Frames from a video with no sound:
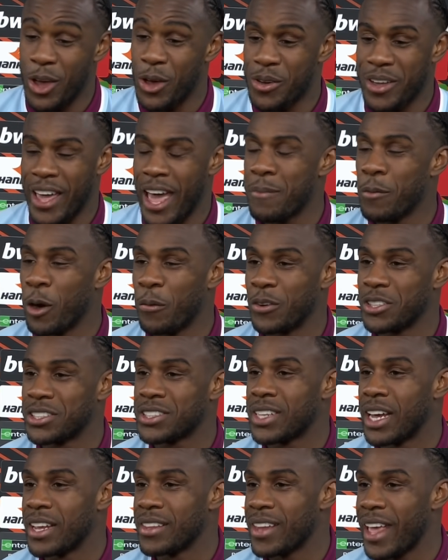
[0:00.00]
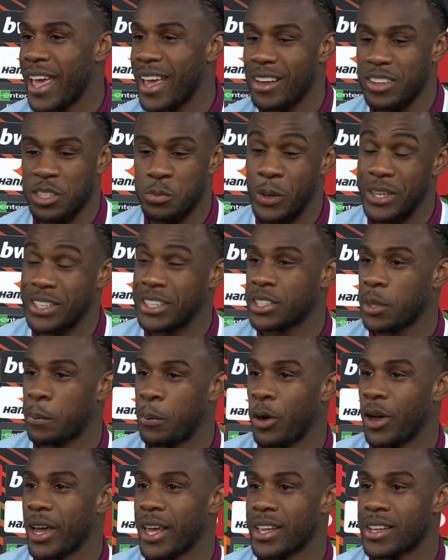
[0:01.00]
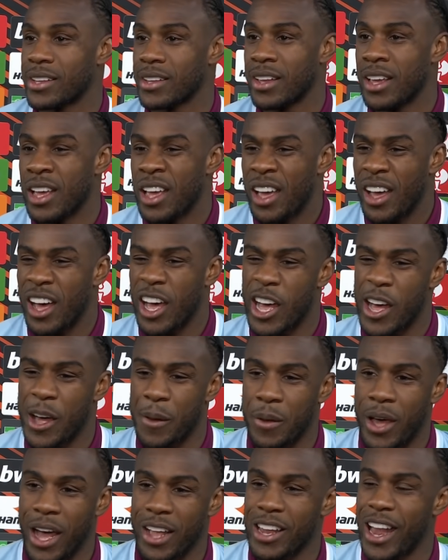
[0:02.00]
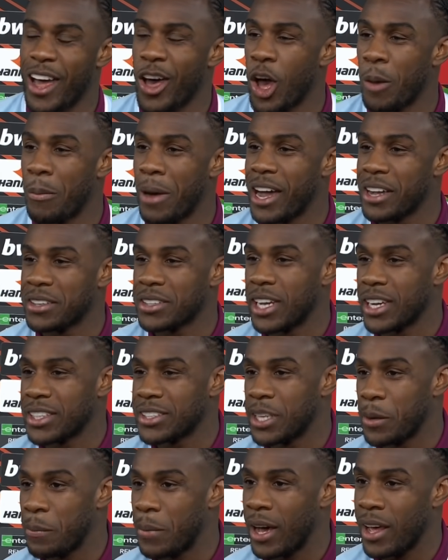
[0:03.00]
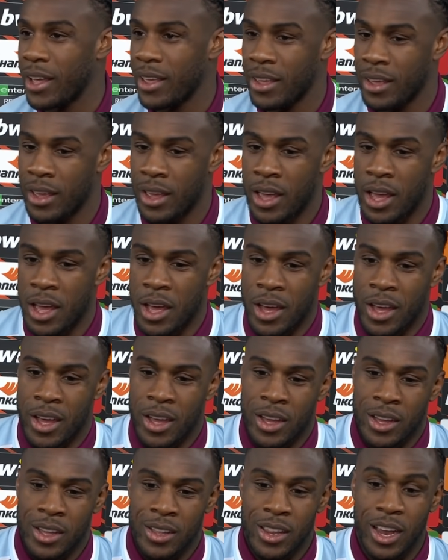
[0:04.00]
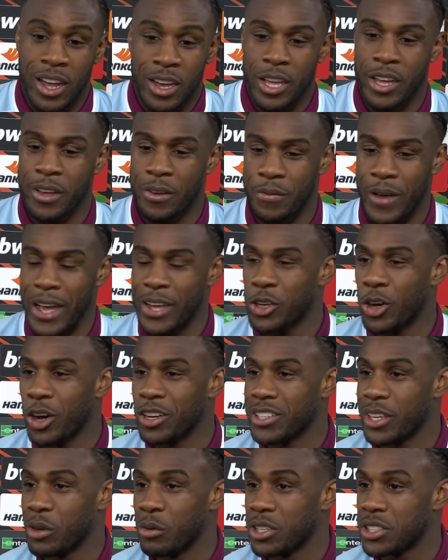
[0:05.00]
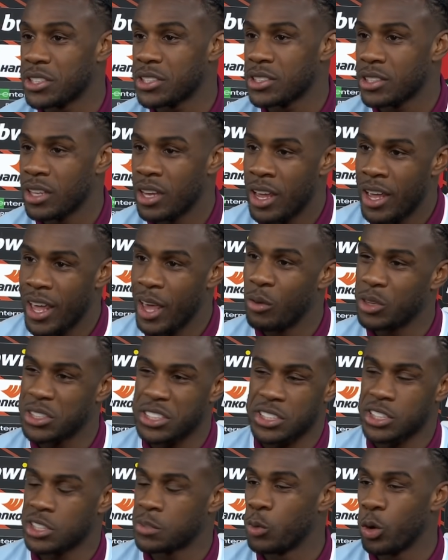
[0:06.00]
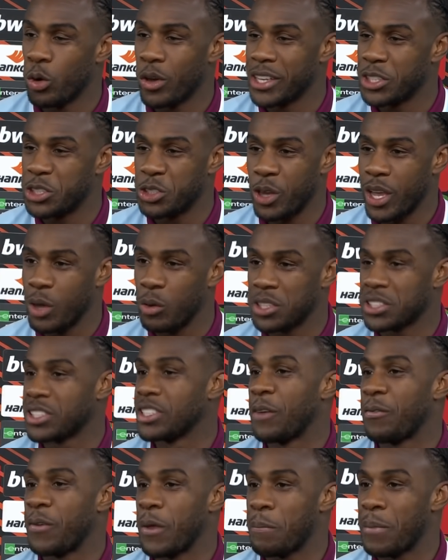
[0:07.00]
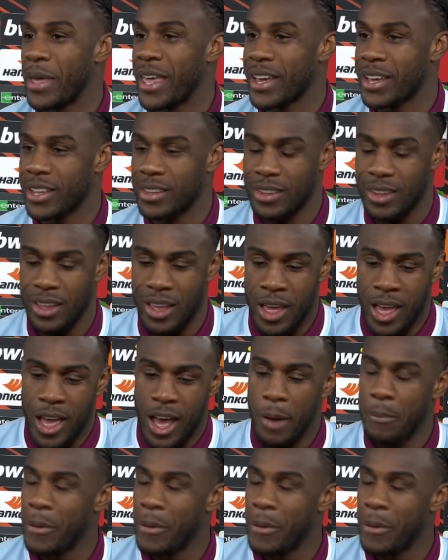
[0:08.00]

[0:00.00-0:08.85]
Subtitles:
I know, came off on Sunday, I was a bit disappointed. Kind of like hurt my abductor, but thank God it was just a small injury, it wasn't nothing big, and